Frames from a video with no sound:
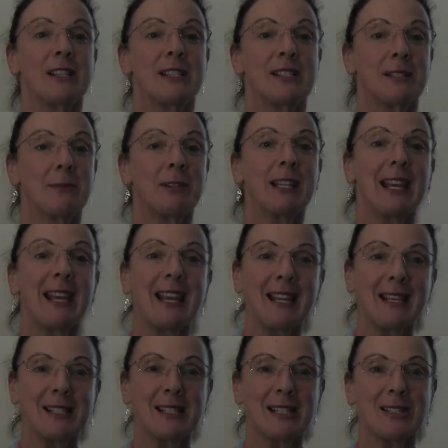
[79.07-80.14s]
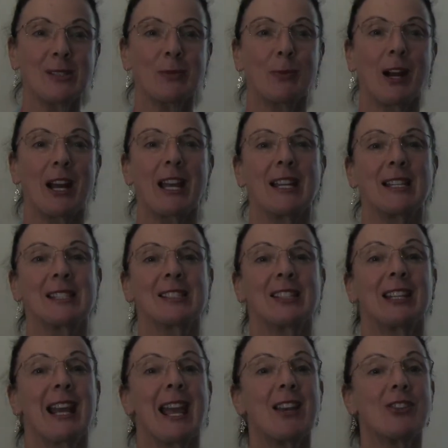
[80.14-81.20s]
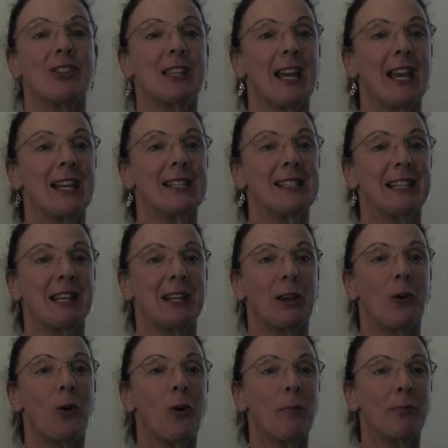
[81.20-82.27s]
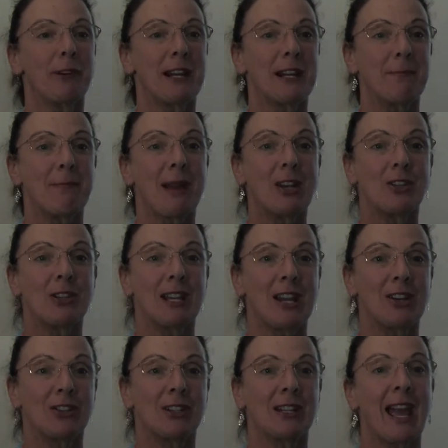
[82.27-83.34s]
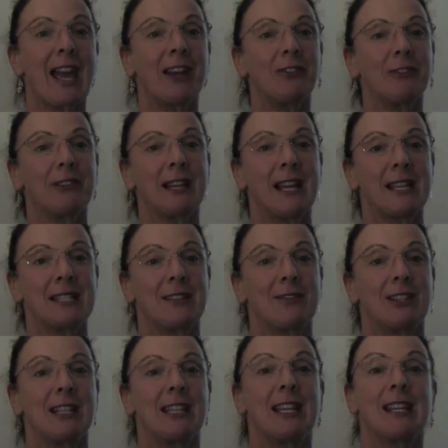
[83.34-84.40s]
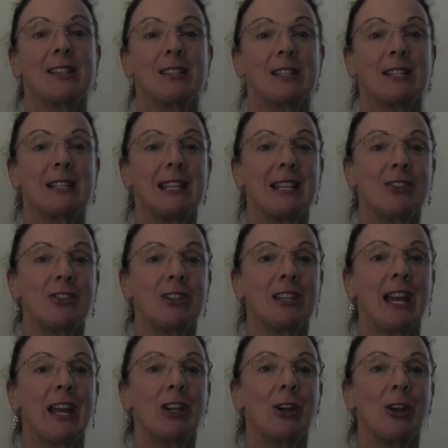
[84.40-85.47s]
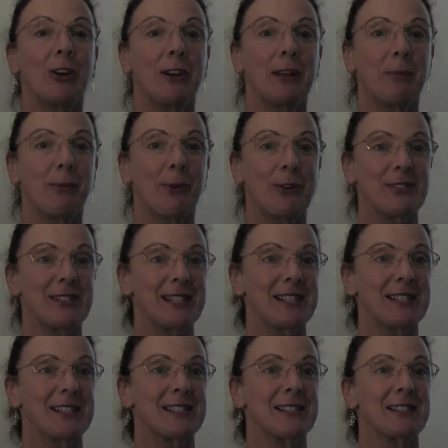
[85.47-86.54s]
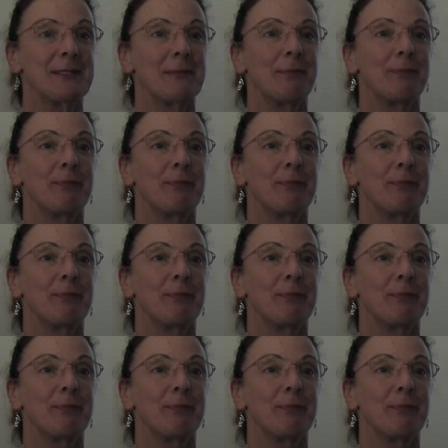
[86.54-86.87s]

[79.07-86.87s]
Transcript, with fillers: some of the easiest ways that educators can incorporate imagination and creativity into the teaching and learning processes.